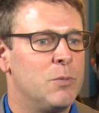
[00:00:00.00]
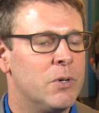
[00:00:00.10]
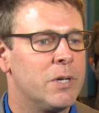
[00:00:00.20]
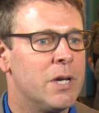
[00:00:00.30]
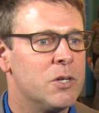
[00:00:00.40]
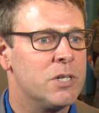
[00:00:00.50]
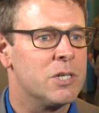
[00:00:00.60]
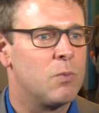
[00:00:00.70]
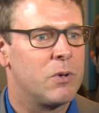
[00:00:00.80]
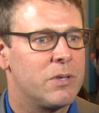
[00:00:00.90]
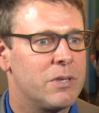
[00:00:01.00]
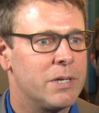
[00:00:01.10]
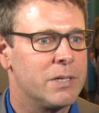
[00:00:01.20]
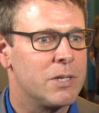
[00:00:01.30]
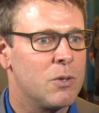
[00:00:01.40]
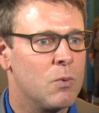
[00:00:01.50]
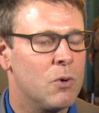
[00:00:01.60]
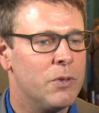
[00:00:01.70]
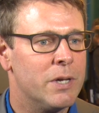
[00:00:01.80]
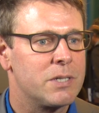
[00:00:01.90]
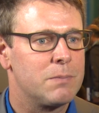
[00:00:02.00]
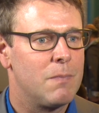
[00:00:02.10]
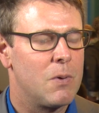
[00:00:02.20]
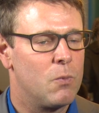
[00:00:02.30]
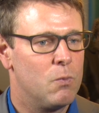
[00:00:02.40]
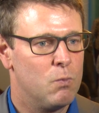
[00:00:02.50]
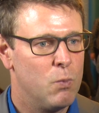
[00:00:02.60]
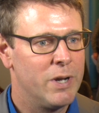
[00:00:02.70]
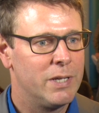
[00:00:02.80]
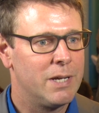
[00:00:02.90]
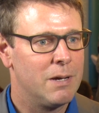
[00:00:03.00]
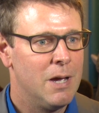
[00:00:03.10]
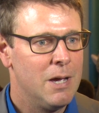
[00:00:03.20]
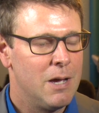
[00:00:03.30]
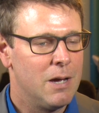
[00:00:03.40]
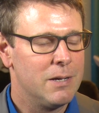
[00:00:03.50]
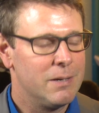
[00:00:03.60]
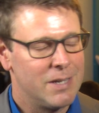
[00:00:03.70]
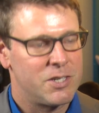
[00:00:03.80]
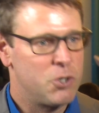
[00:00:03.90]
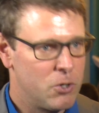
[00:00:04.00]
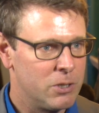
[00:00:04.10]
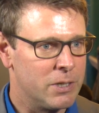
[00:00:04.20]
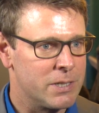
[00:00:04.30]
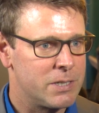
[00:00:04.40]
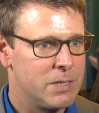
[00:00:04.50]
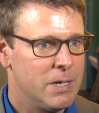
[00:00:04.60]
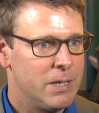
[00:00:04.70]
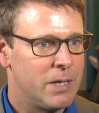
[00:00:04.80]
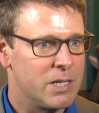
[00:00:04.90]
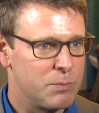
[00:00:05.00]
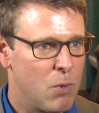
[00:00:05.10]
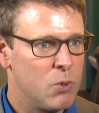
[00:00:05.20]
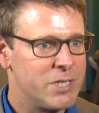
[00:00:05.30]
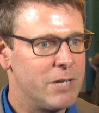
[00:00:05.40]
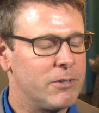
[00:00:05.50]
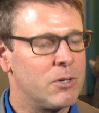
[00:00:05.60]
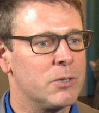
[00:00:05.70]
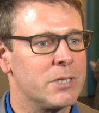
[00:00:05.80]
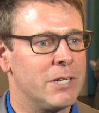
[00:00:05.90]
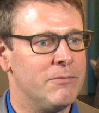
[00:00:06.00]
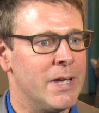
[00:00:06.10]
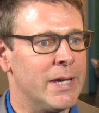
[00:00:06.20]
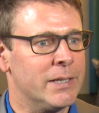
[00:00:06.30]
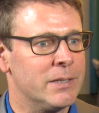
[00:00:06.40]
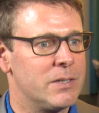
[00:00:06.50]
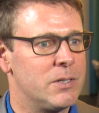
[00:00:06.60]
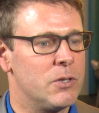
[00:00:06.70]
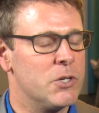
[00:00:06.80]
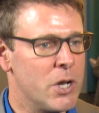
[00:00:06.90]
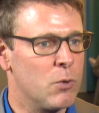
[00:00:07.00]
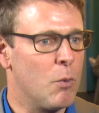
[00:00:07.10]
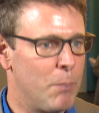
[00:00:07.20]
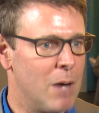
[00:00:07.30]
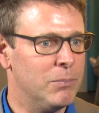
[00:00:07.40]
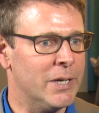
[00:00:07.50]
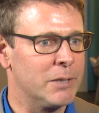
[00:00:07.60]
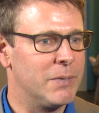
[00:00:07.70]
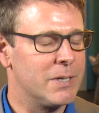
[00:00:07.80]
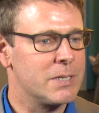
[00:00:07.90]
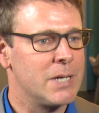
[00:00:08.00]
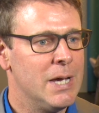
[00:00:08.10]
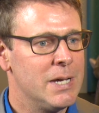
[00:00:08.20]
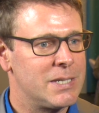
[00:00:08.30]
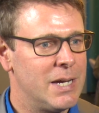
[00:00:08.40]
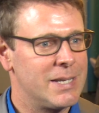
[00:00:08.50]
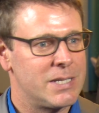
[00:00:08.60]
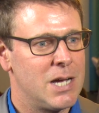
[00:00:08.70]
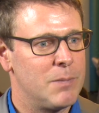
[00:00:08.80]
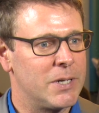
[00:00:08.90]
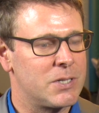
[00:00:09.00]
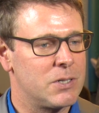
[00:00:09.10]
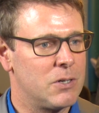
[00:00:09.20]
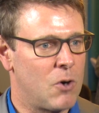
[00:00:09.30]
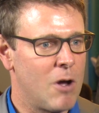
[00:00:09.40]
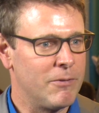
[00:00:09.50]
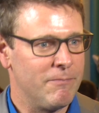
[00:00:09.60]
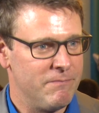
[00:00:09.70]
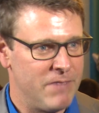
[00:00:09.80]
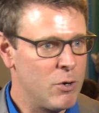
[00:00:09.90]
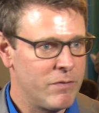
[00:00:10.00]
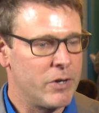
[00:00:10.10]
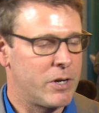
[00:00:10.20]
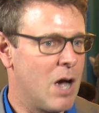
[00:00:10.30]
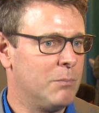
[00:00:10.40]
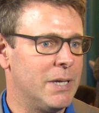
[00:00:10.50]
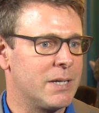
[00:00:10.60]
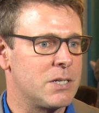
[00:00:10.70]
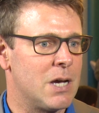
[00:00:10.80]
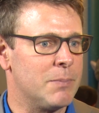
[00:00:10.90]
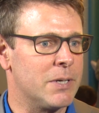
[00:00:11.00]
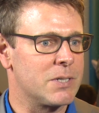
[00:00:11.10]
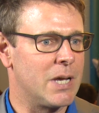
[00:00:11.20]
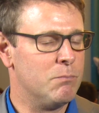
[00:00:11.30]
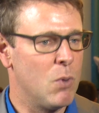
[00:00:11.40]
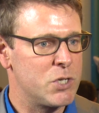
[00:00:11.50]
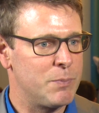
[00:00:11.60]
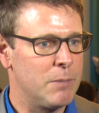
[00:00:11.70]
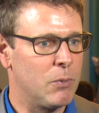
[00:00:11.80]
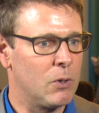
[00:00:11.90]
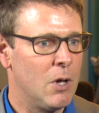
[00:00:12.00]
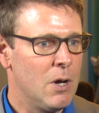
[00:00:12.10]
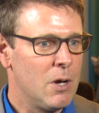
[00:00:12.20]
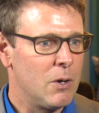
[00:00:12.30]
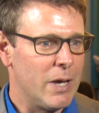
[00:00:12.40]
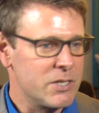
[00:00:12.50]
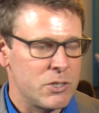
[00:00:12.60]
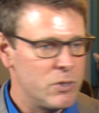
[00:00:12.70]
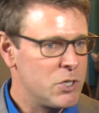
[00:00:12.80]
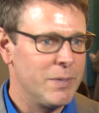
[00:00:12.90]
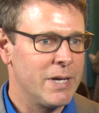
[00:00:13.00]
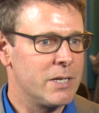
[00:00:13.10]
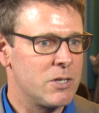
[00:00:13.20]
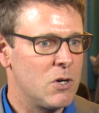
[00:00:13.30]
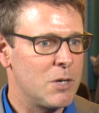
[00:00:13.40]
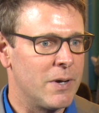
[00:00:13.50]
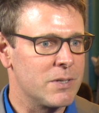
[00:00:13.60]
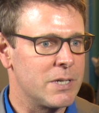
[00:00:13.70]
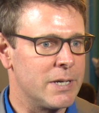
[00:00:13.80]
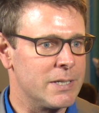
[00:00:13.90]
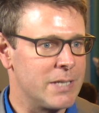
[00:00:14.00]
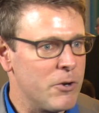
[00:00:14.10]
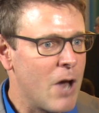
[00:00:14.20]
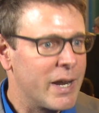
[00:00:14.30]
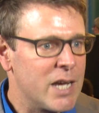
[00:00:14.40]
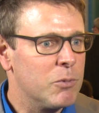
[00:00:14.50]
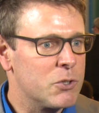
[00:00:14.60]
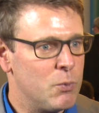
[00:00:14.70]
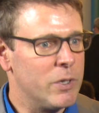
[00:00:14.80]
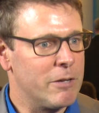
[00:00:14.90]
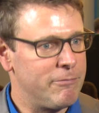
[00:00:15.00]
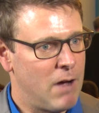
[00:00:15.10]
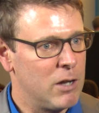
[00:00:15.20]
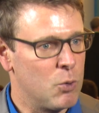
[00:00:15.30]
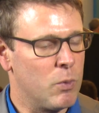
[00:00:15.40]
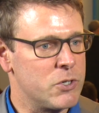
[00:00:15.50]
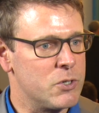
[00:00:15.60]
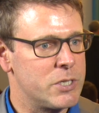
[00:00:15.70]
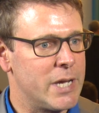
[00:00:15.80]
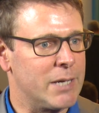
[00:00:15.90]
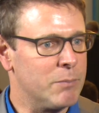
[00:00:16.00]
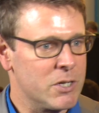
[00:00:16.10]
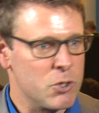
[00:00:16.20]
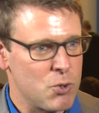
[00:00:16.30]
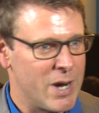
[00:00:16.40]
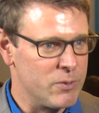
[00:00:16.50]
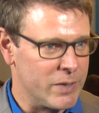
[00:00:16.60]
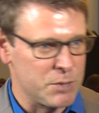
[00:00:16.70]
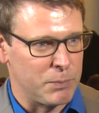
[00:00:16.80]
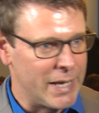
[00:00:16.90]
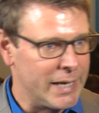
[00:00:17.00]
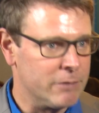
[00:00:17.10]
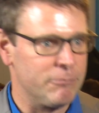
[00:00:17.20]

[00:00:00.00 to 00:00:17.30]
communication is one of the things in the world that's really, as a journalist, that it's most difficult to convey to the general public, because science topics are often very, very complex topics, and most people, as soon as you begin to talk about science, they're not able to really follow what you're saying because you're trying to explain